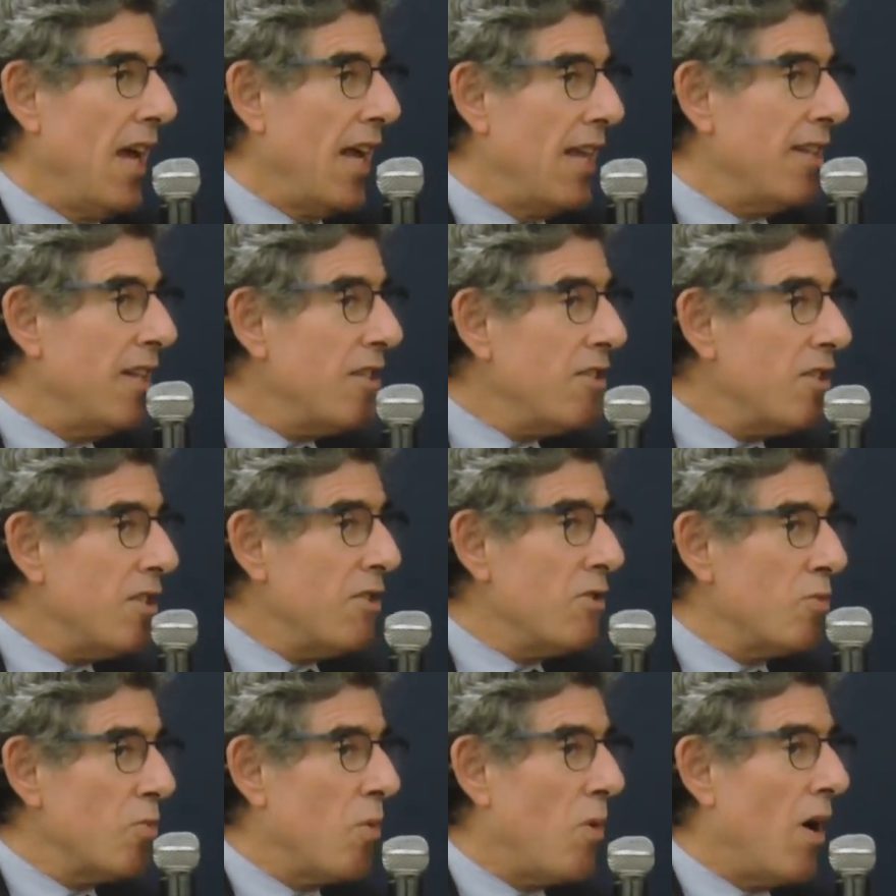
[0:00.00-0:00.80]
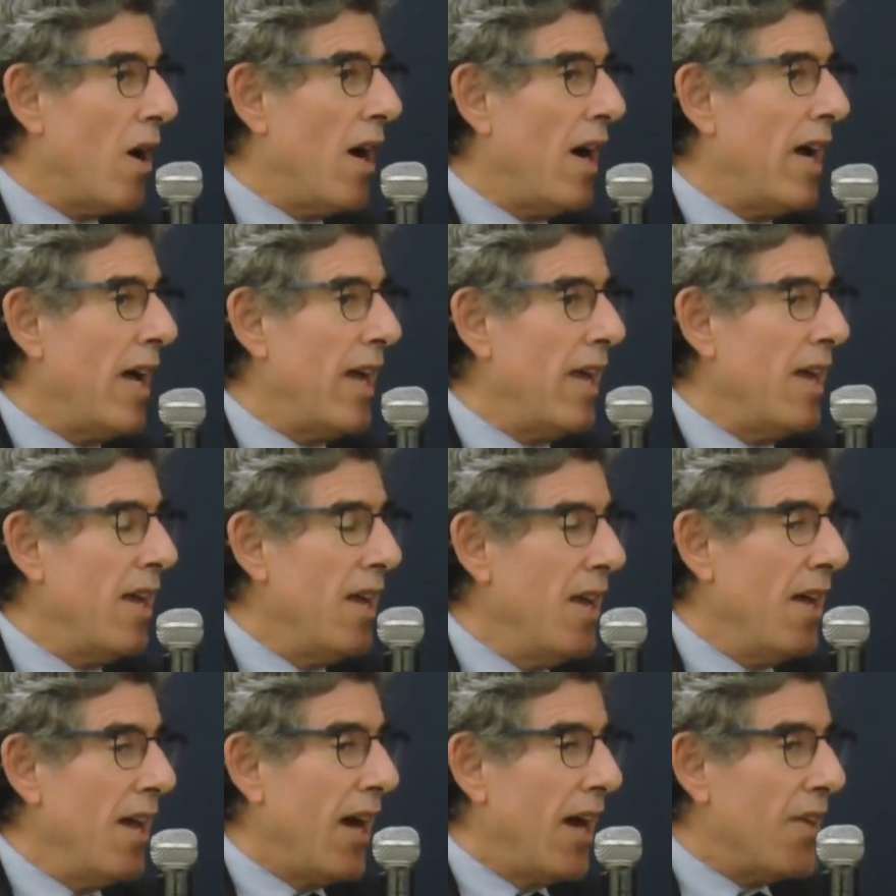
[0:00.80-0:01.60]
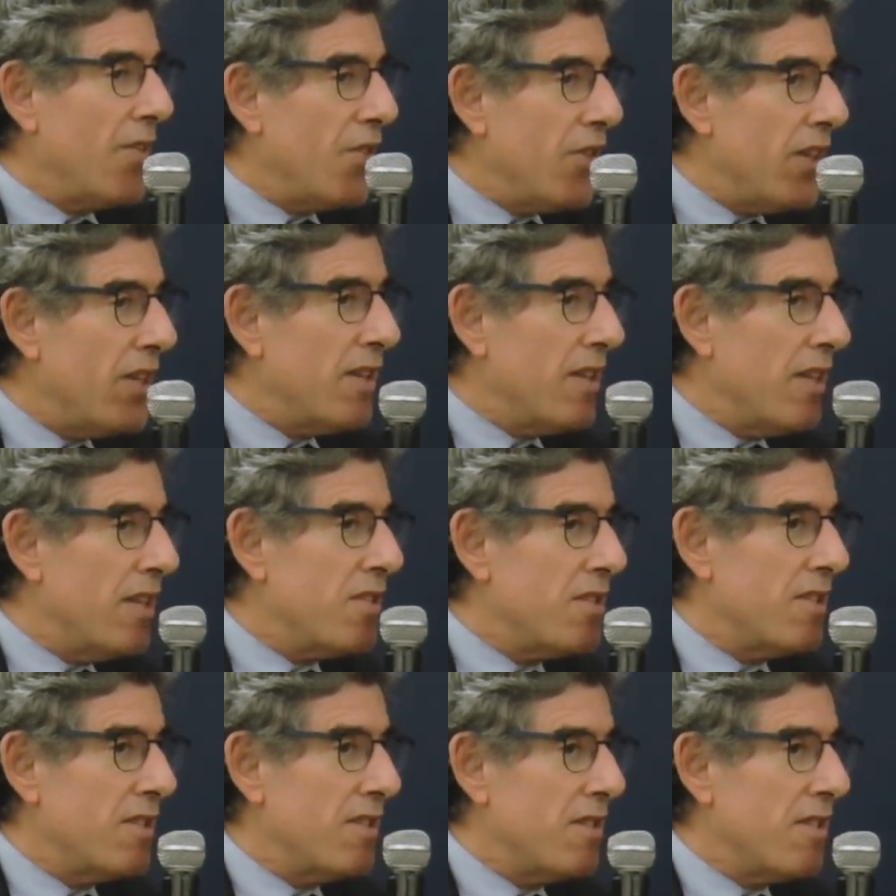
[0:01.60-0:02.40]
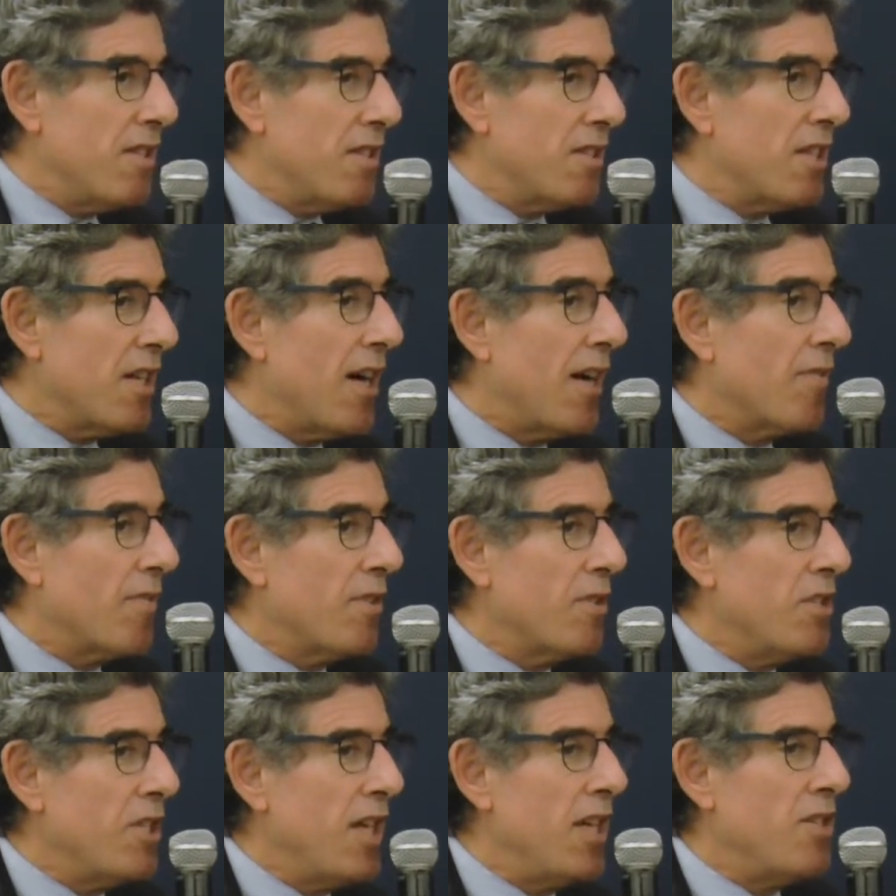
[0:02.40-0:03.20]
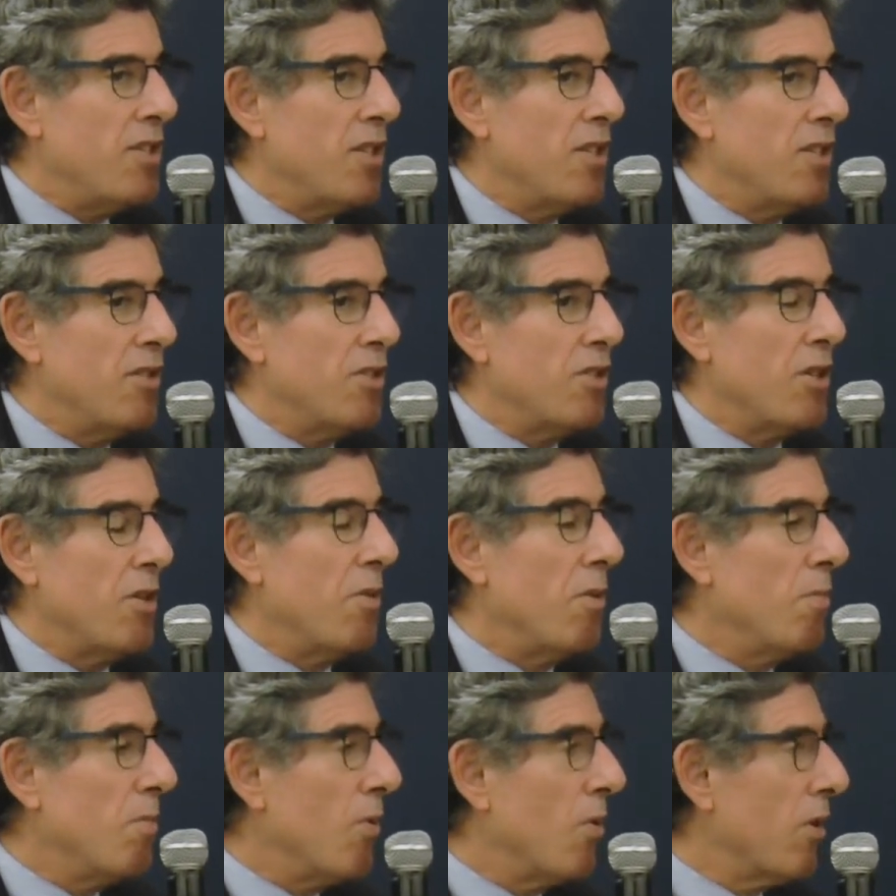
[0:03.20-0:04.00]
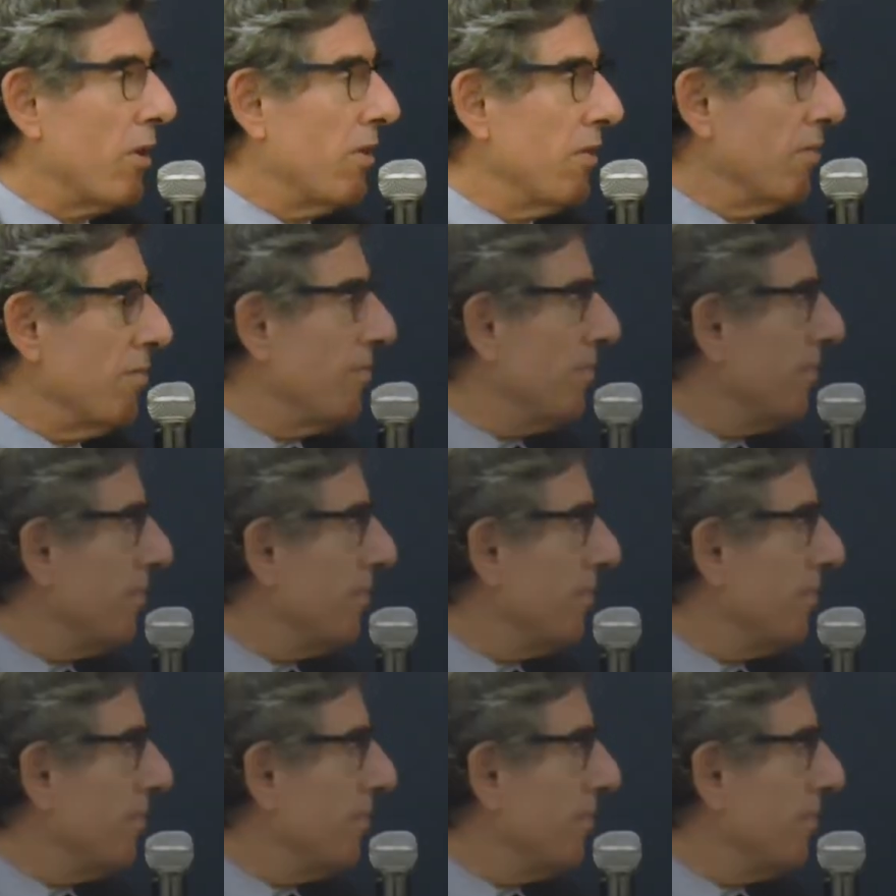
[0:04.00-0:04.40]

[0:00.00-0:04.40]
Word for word: And this is why I think this, this conversation is so important.